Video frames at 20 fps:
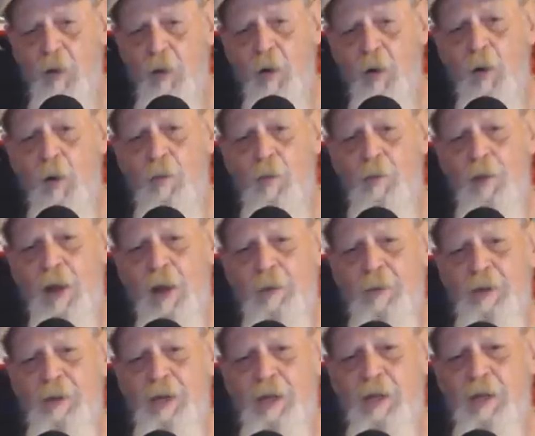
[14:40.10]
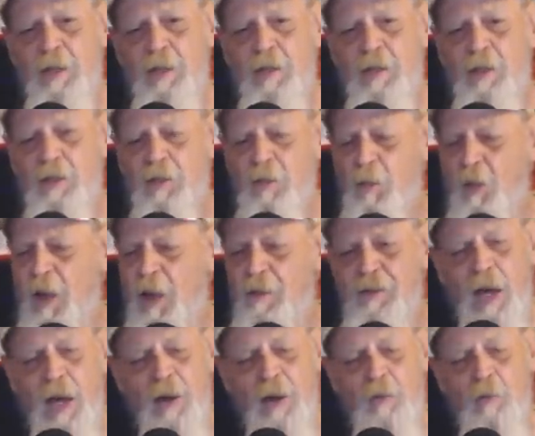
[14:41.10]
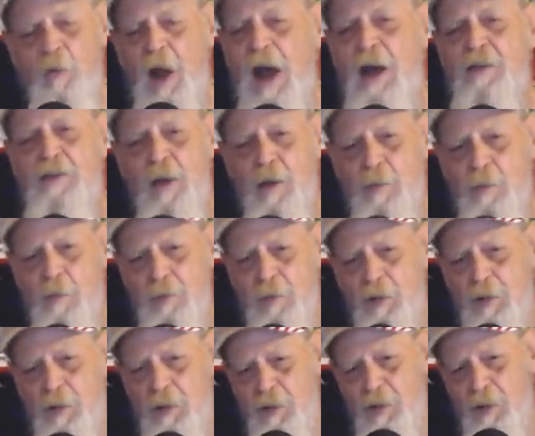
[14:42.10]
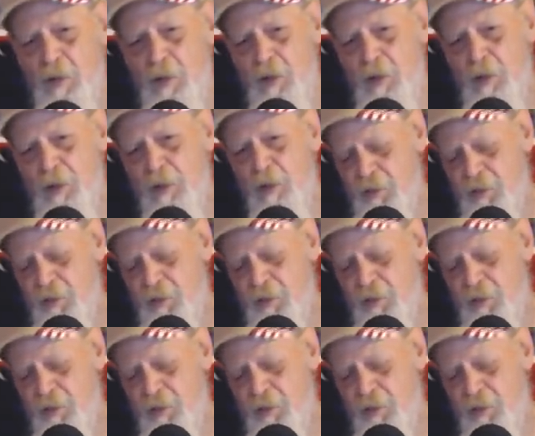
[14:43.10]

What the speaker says: got to rise up. Listen to everybody's voice. We're